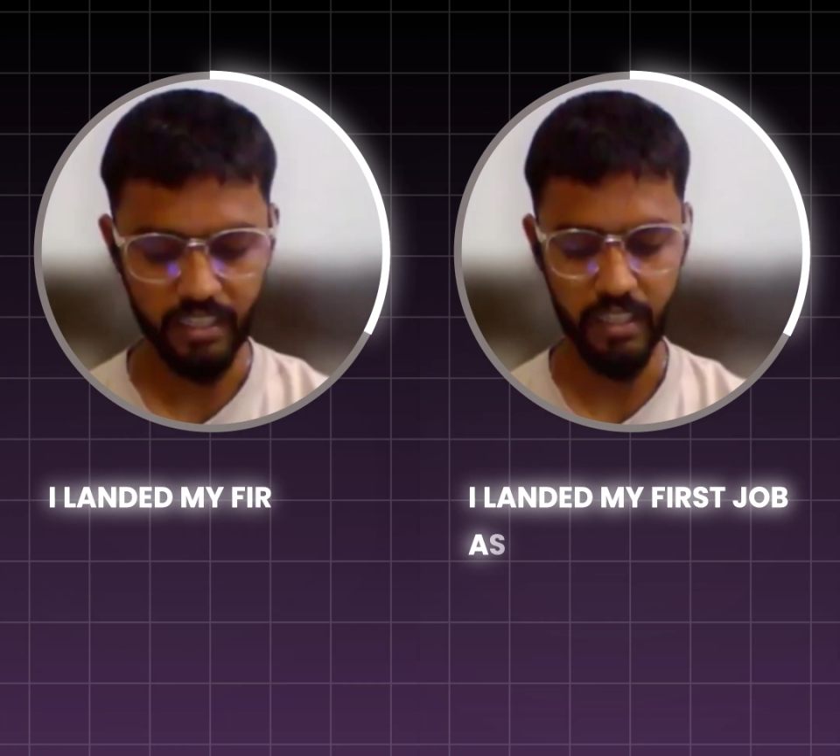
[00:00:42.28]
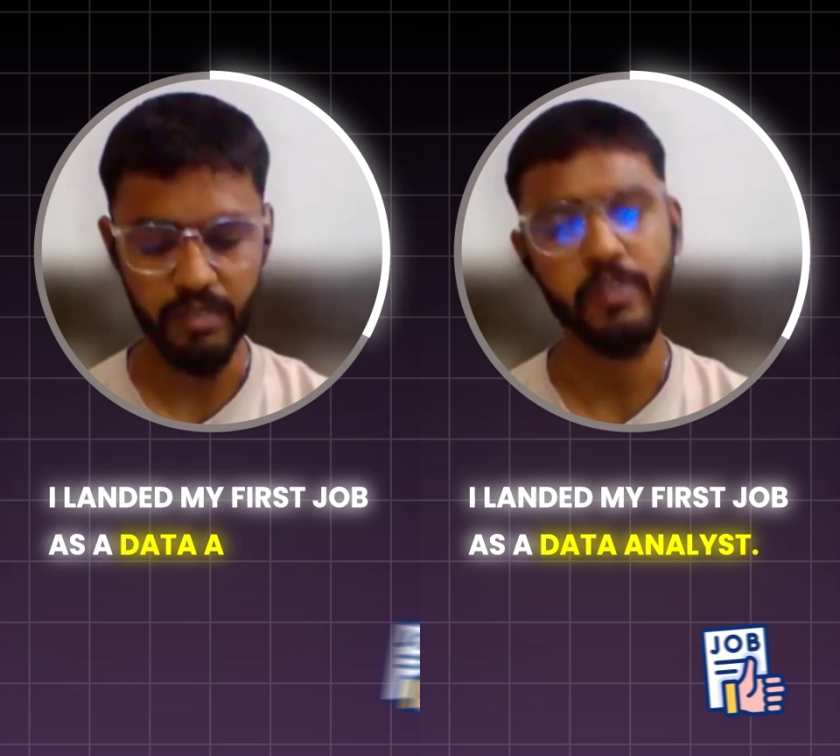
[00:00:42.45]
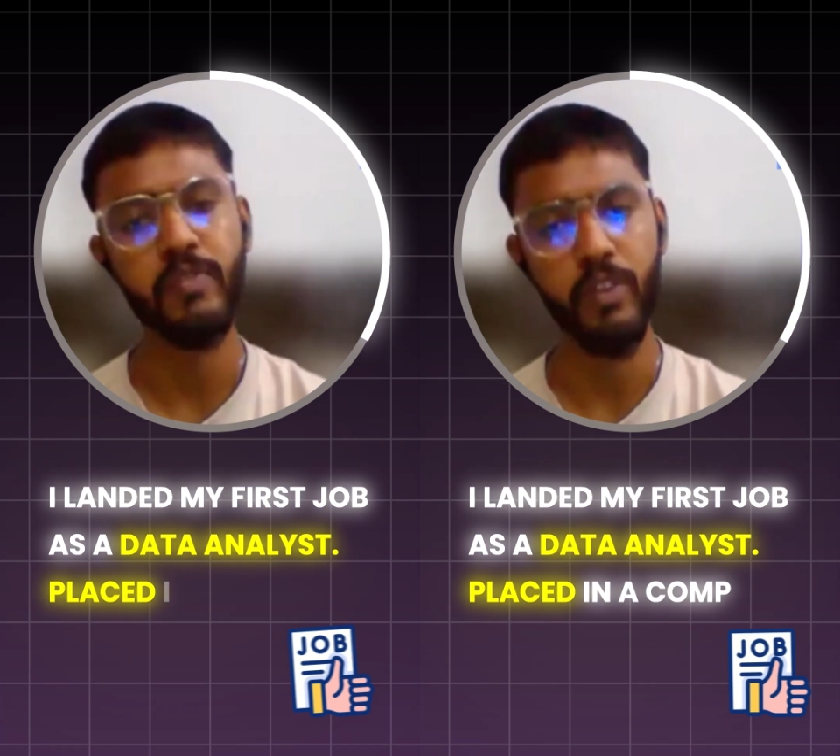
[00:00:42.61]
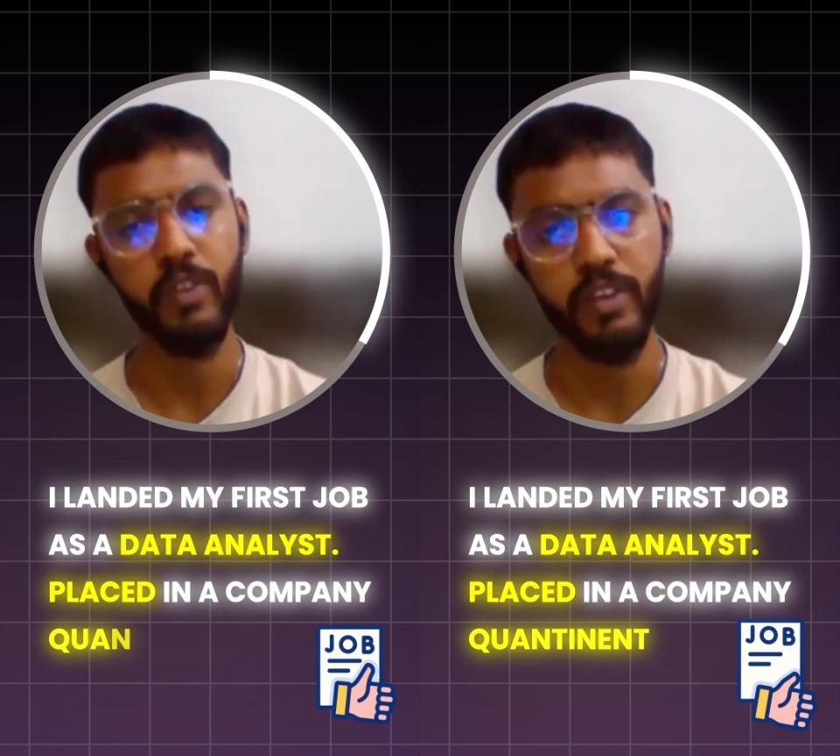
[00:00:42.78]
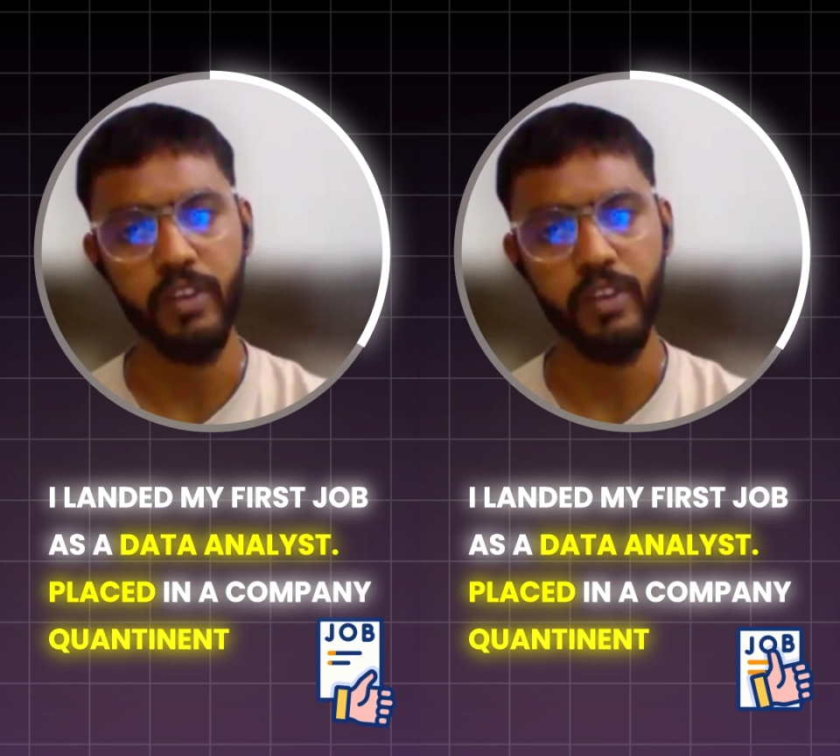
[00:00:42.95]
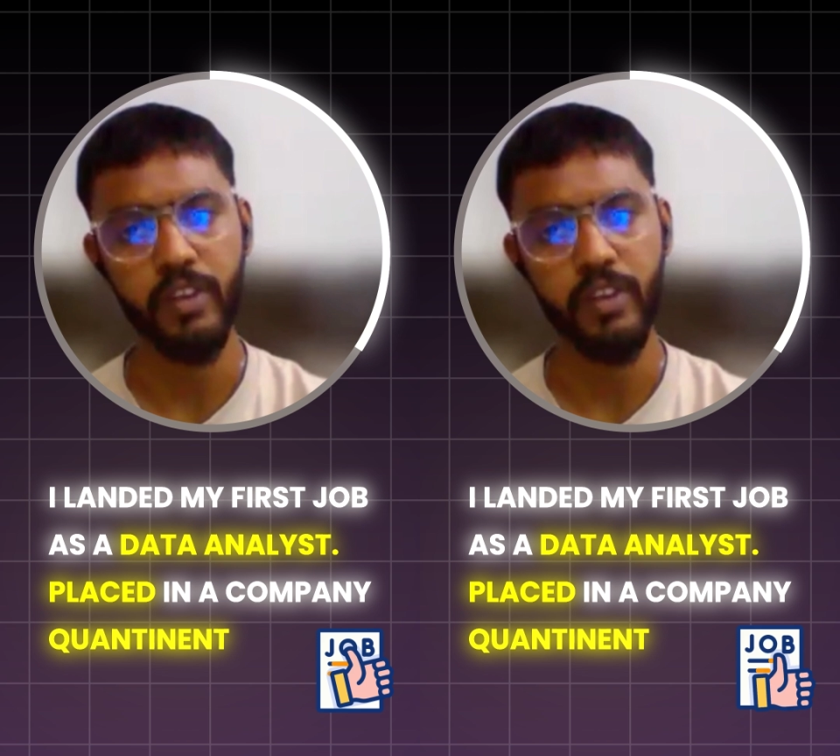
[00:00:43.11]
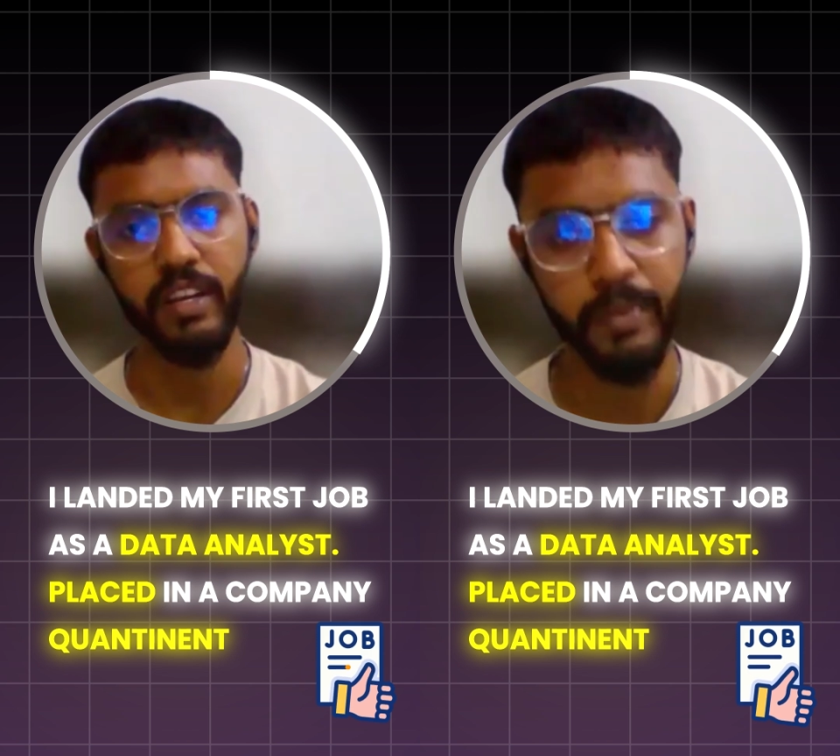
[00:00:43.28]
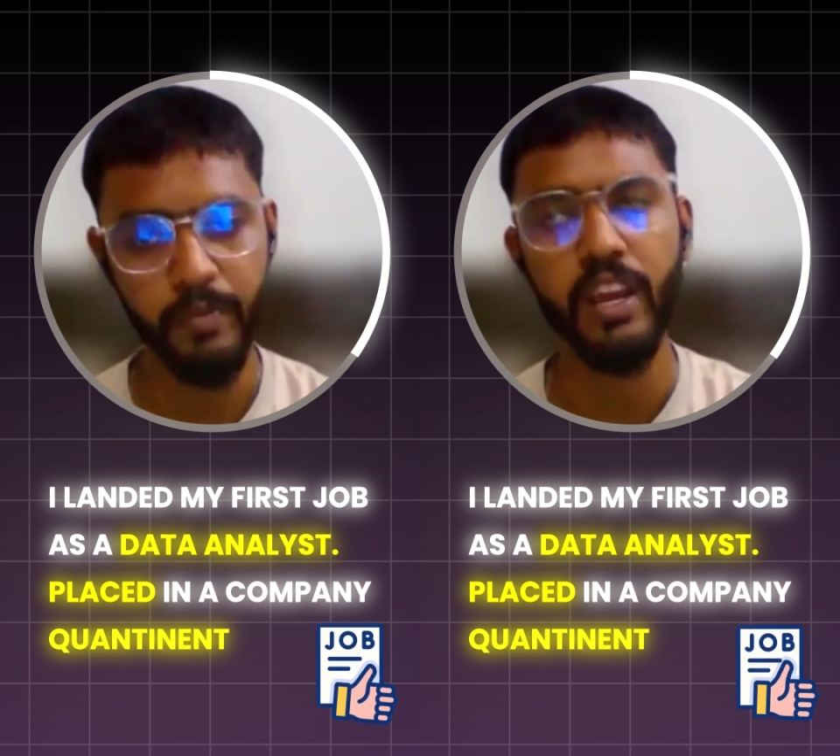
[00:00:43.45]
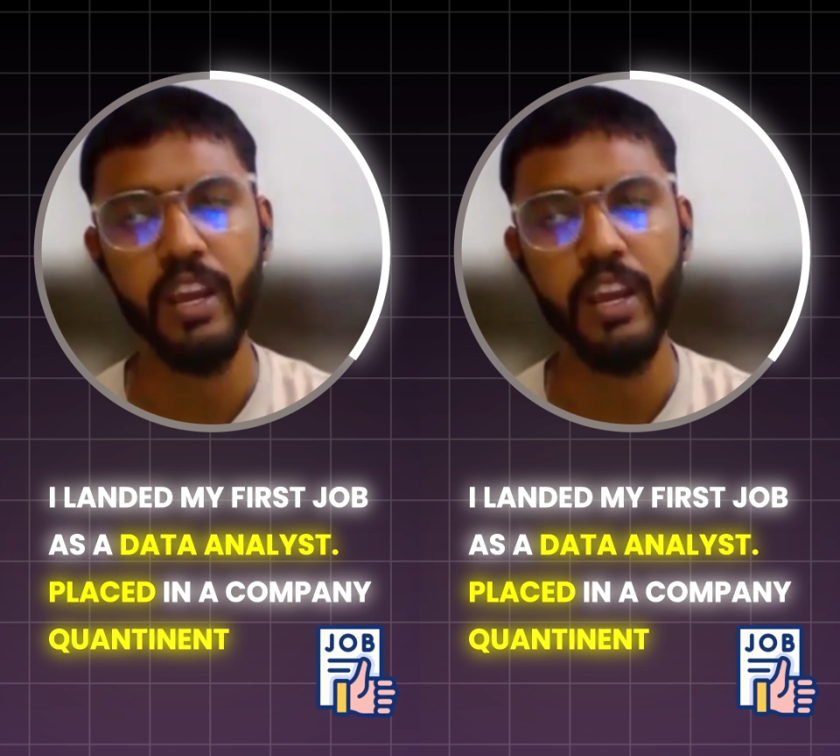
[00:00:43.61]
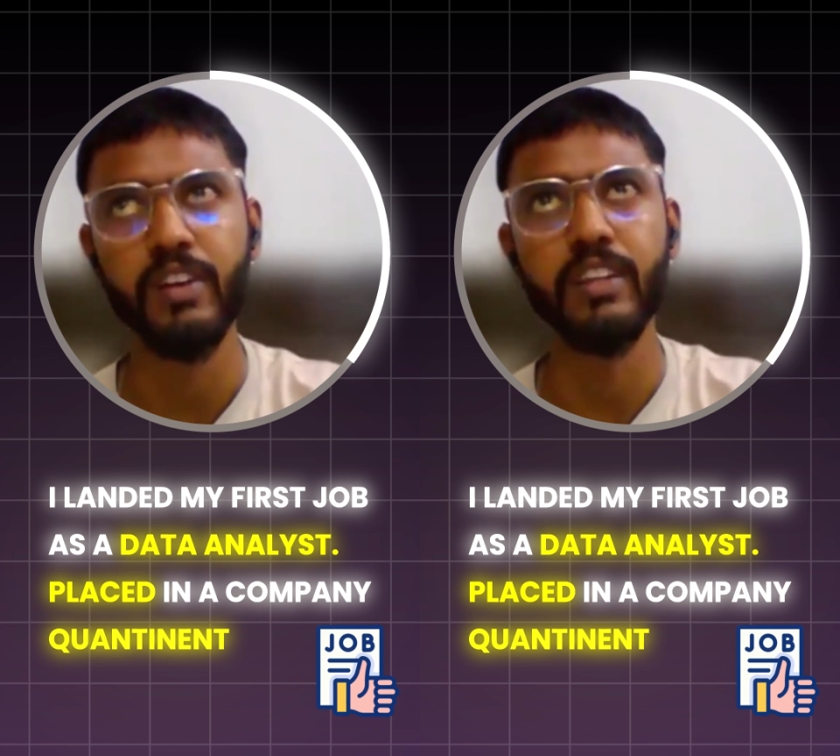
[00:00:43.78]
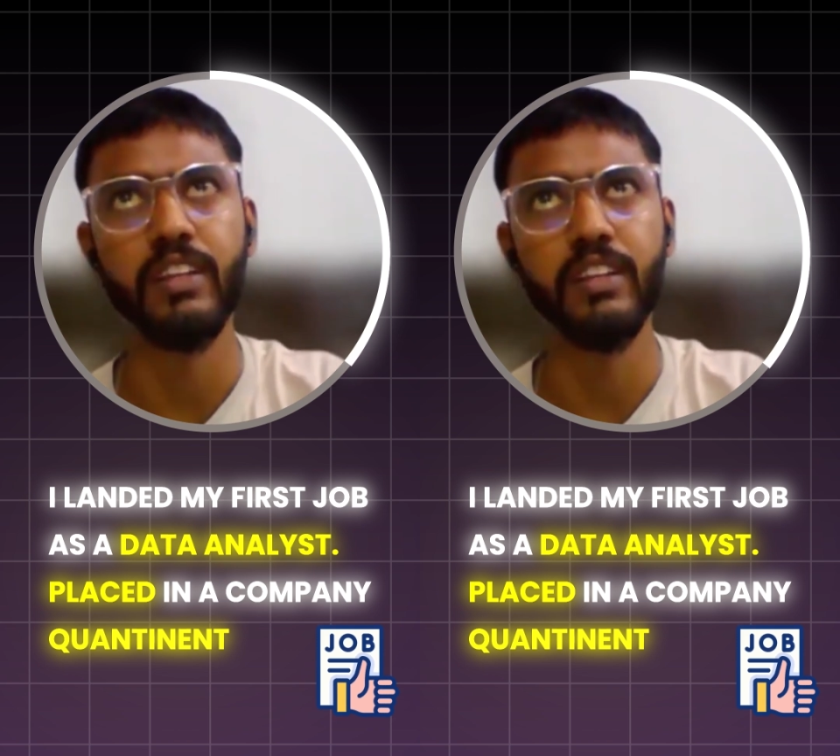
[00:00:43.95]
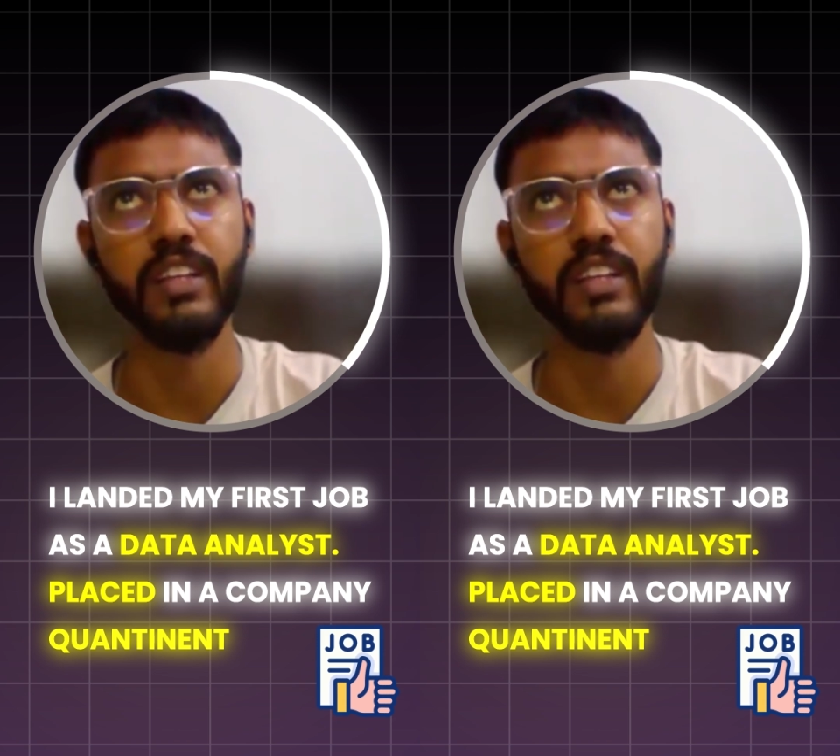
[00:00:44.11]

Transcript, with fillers: Like uh, before before